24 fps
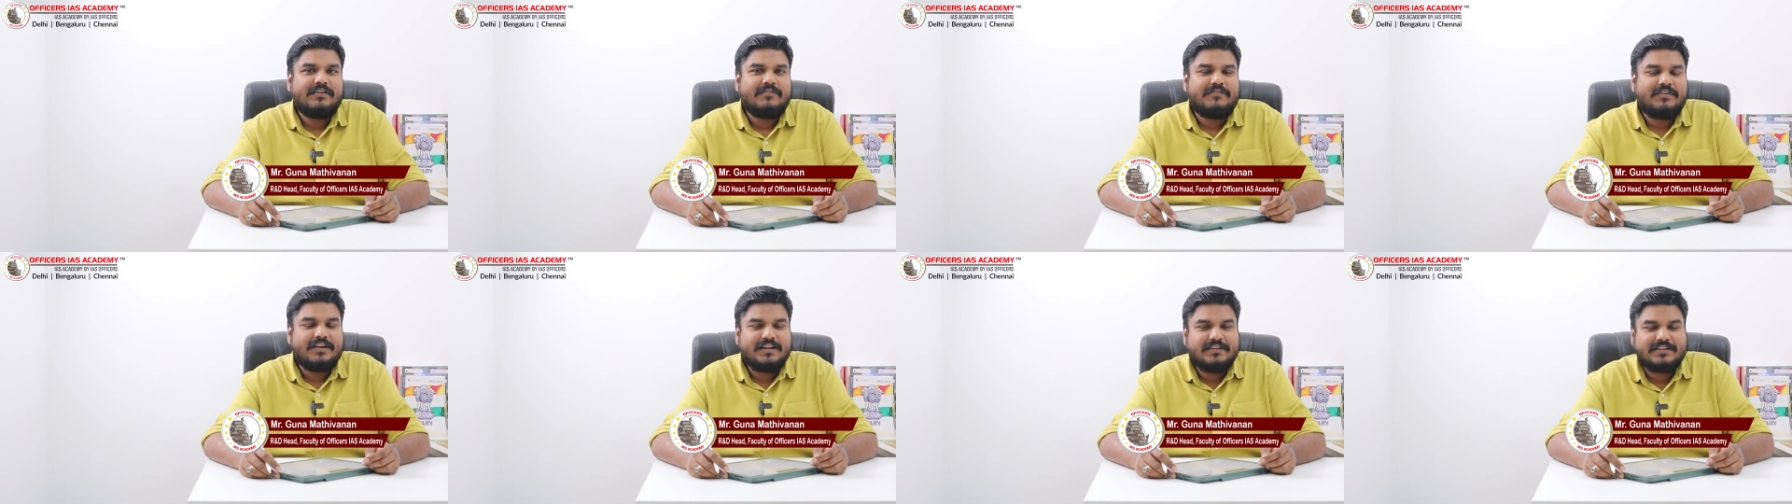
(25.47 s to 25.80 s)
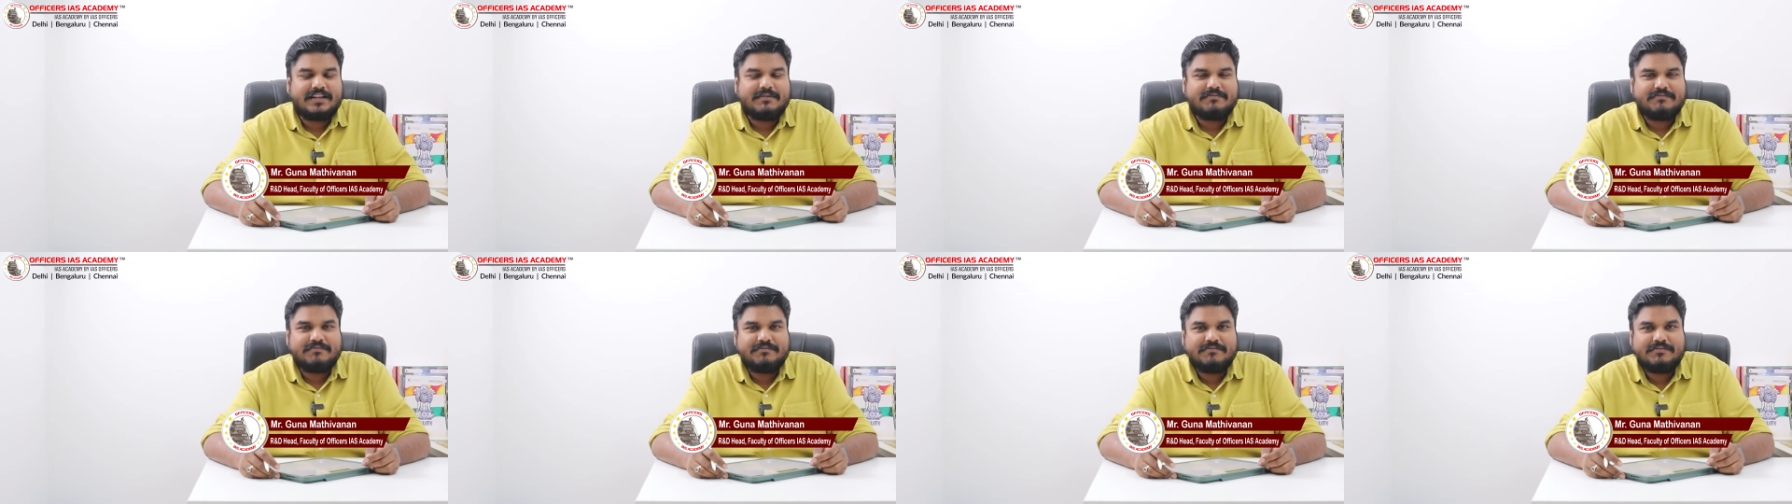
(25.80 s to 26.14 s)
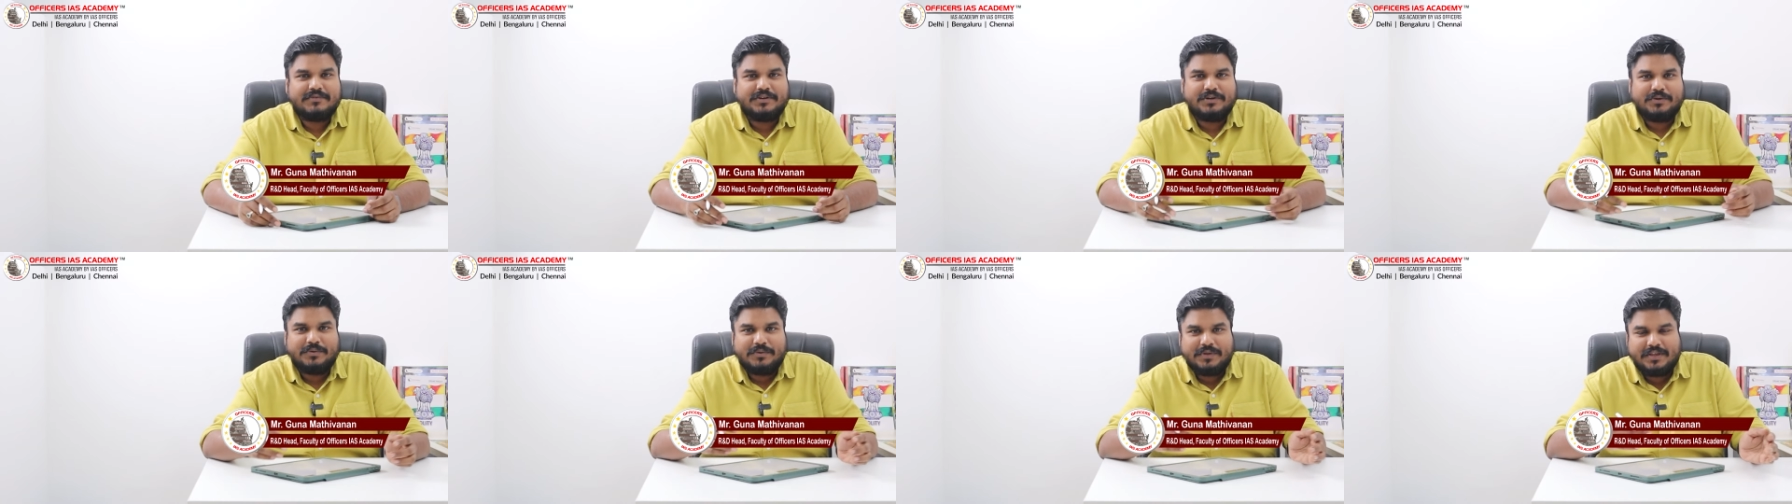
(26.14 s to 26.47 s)
Friends,
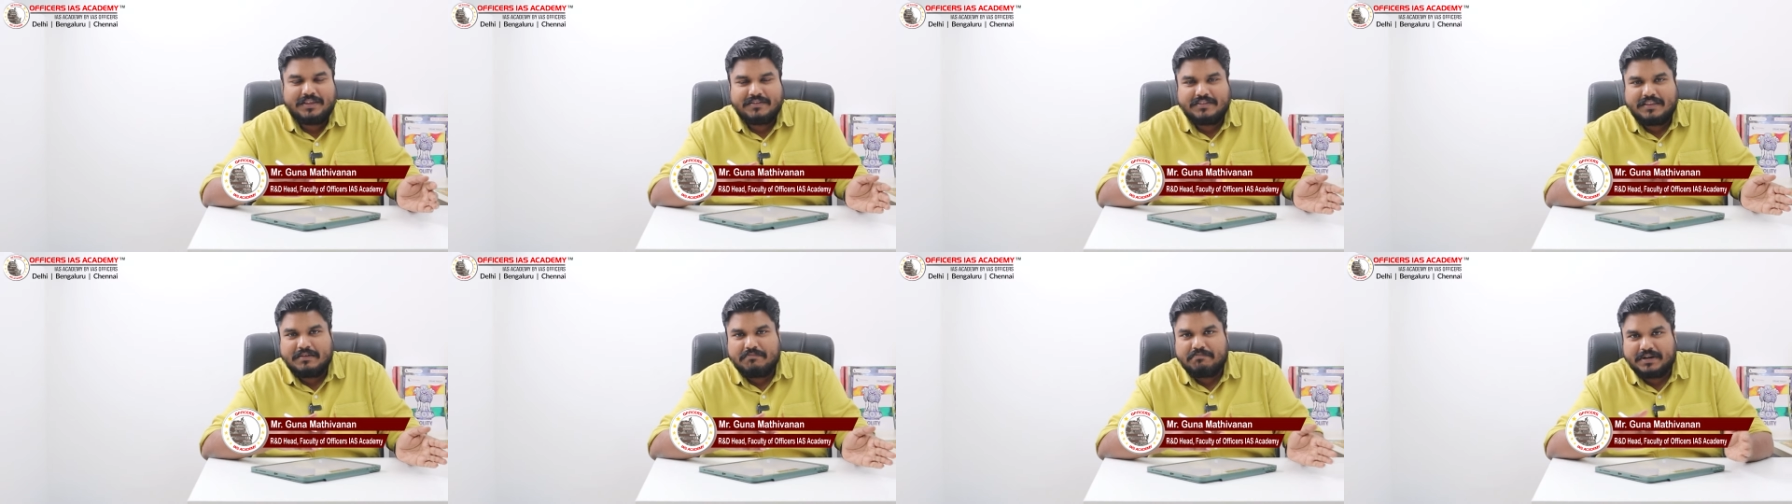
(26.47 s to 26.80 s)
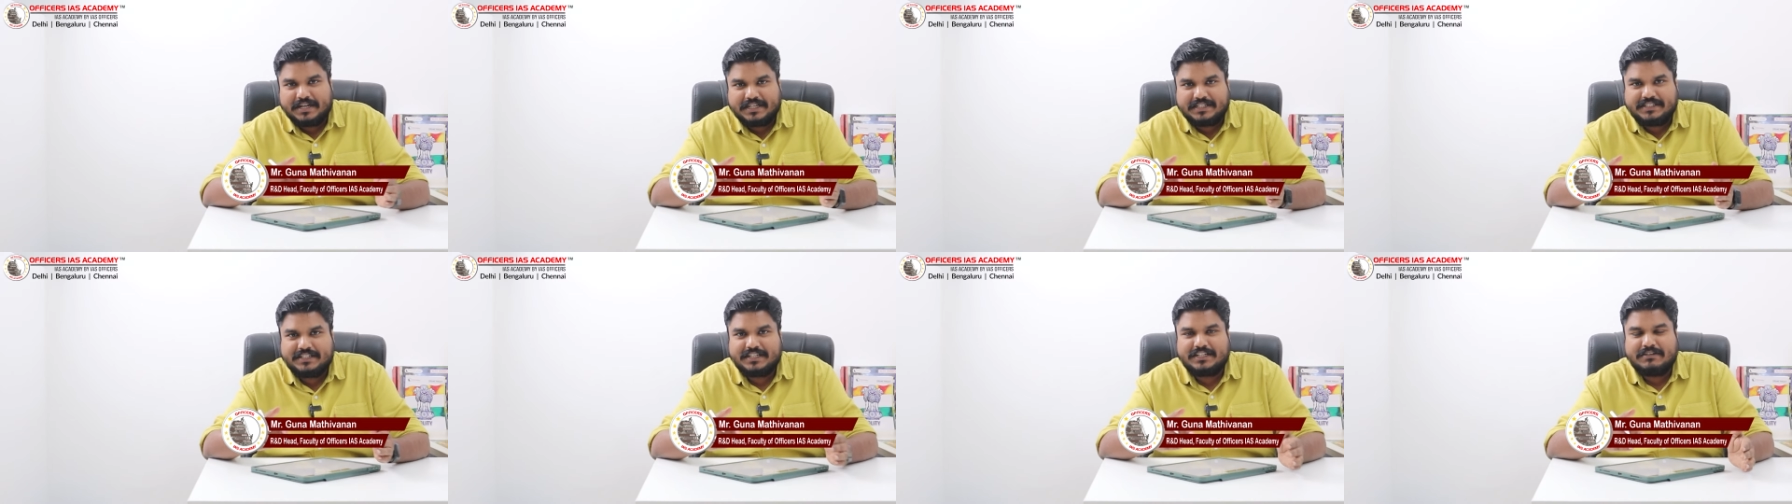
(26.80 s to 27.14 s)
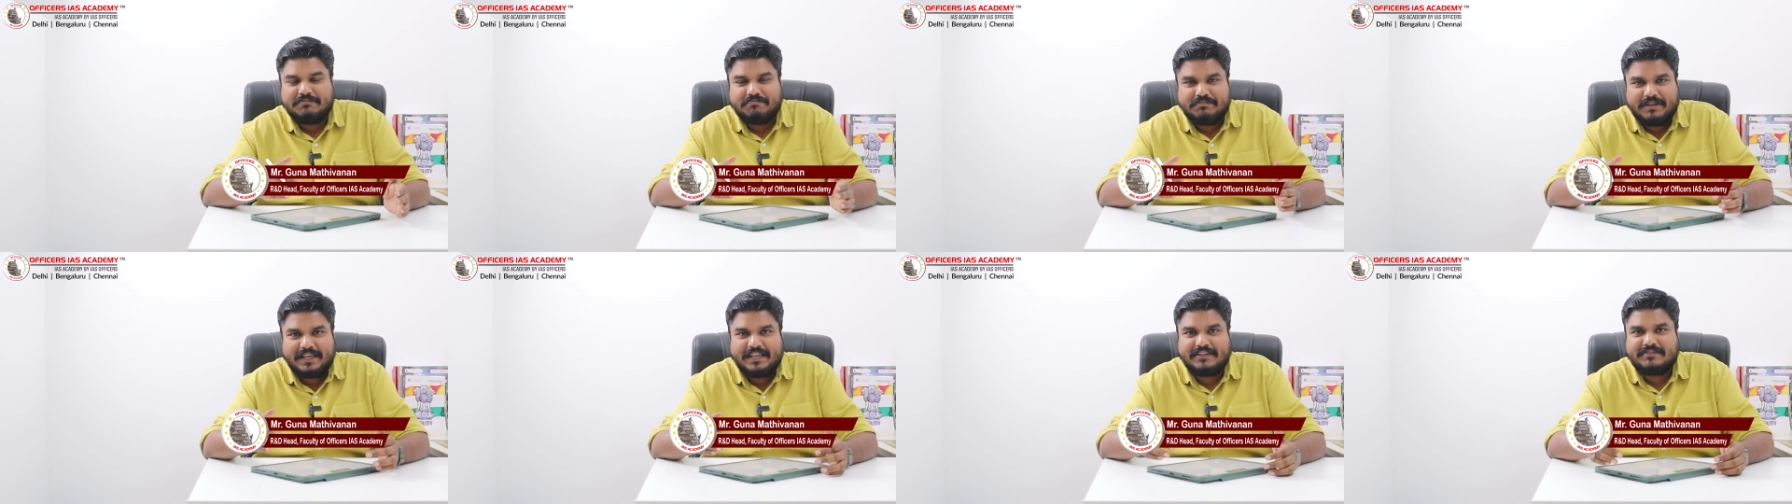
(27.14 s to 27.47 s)
I'm doing the
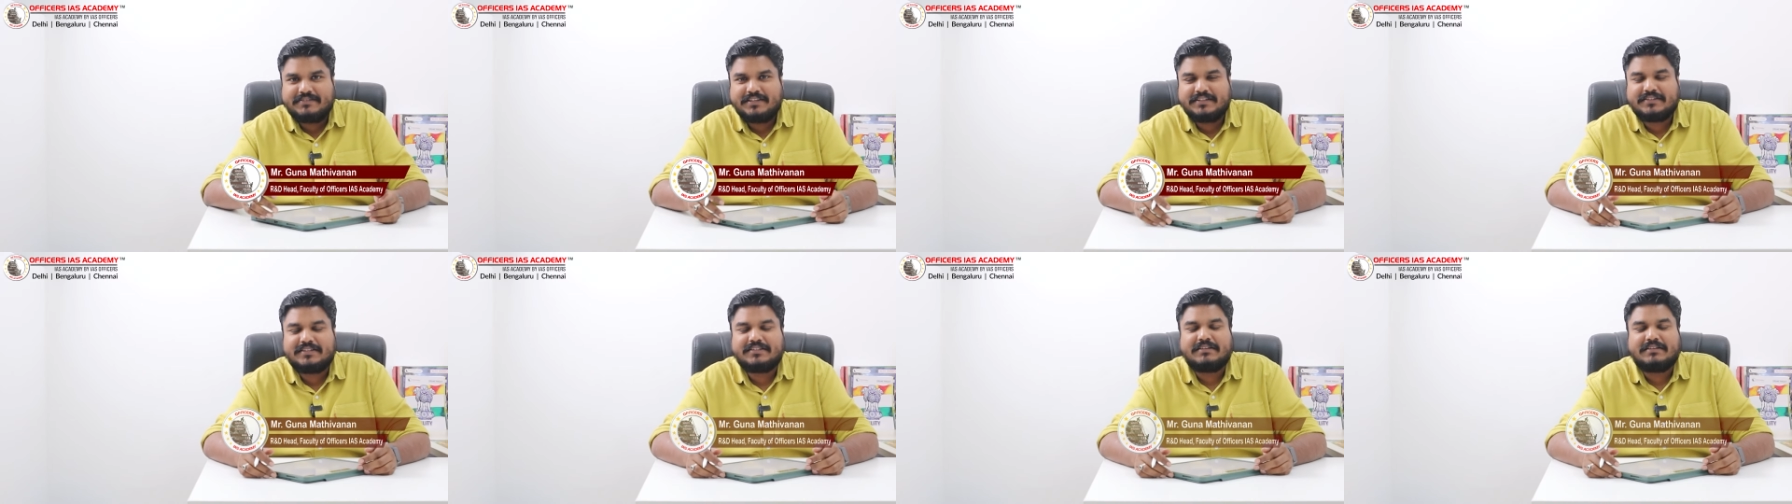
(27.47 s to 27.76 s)
budget basics